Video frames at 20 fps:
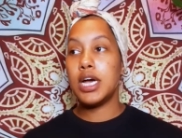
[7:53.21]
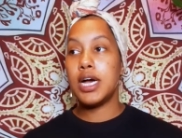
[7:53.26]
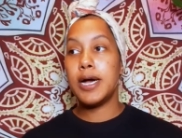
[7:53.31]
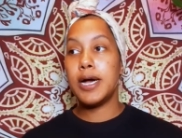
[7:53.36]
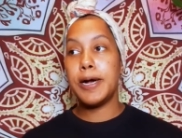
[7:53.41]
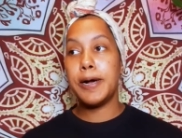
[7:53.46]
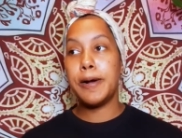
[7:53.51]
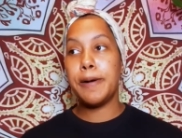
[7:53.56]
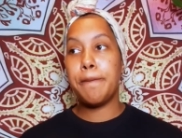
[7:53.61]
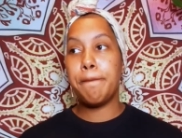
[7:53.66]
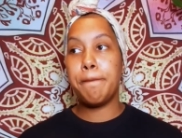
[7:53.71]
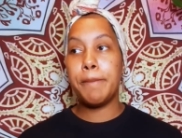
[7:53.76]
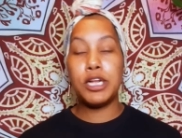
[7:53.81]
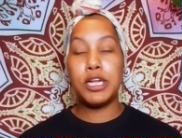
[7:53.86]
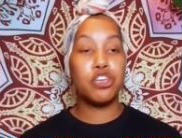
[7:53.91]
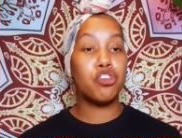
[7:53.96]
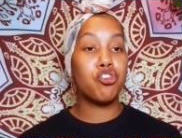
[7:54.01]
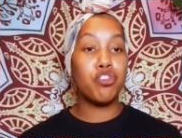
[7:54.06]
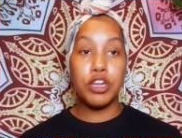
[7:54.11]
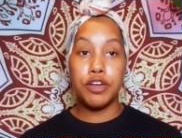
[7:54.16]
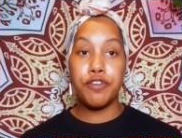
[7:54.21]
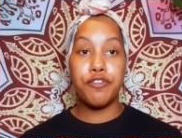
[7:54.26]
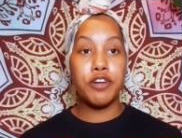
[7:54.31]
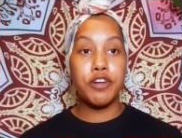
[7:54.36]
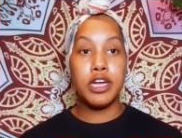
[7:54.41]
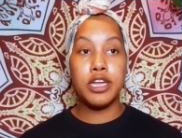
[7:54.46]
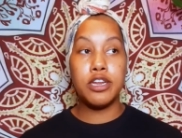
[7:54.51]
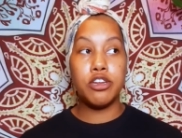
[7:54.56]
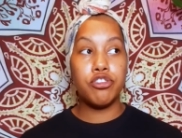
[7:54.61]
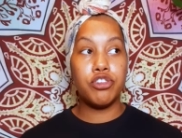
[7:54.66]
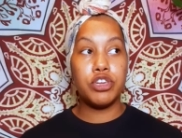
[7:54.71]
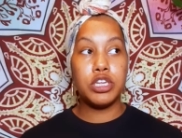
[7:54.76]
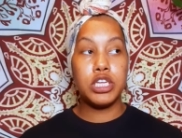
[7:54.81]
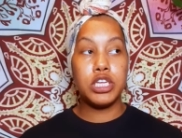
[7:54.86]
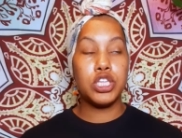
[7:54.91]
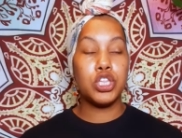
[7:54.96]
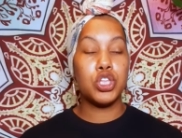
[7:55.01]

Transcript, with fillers: um, and drink for energy.